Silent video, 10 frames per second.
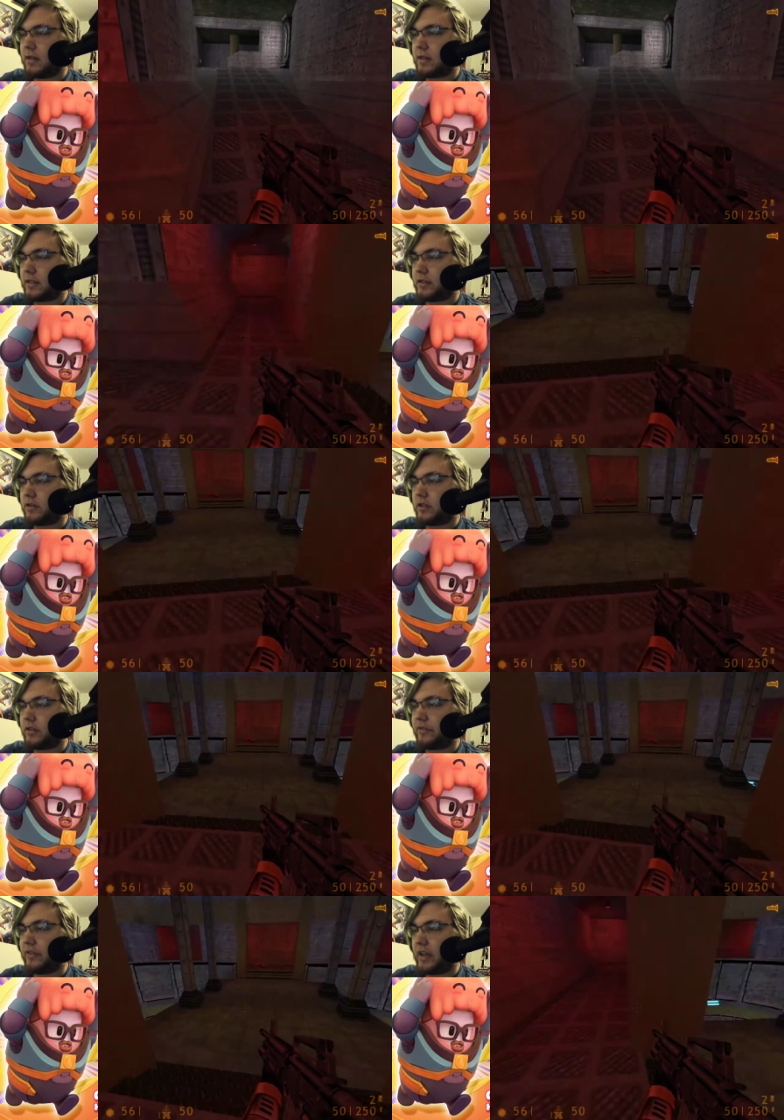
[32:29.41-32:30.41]
Because I turned on
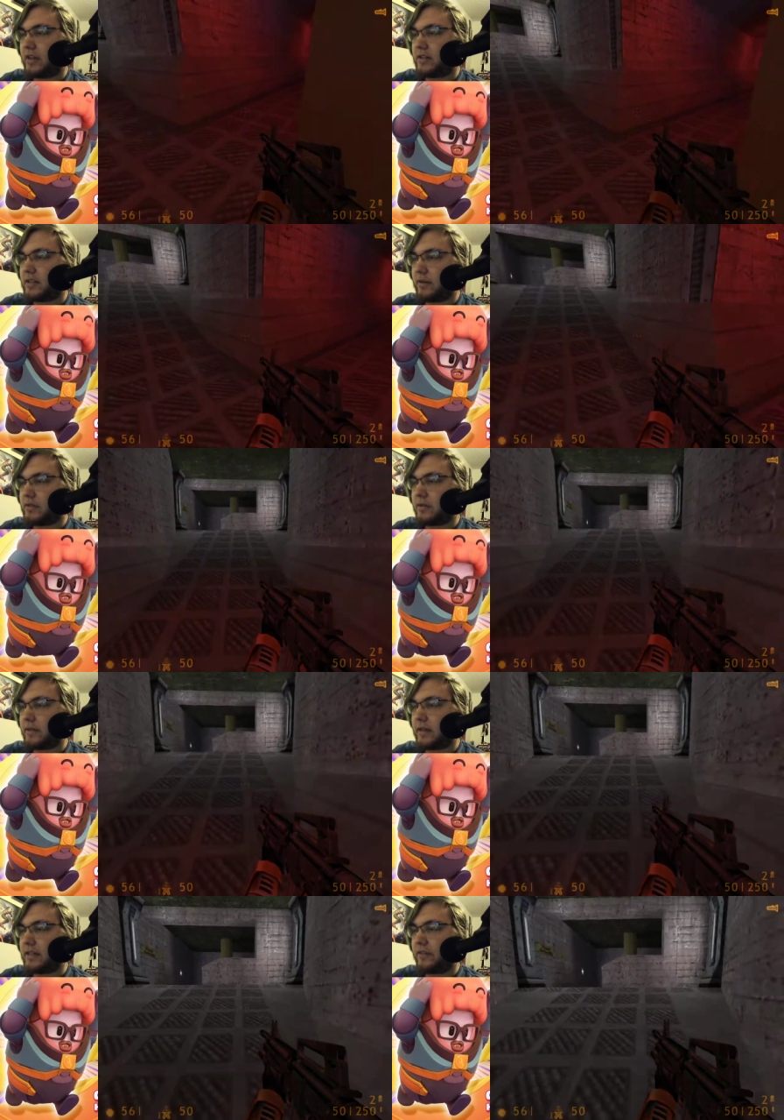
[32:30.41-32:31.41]
the fan. That was
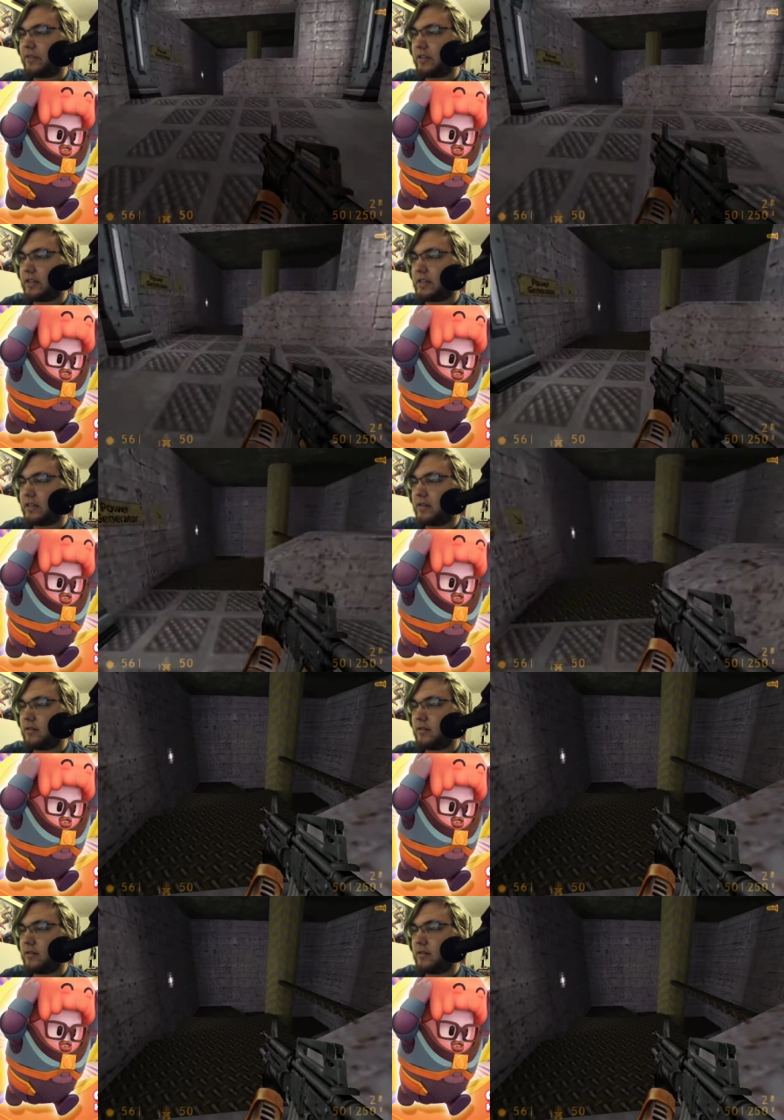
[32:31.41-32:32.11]
something I definitely did.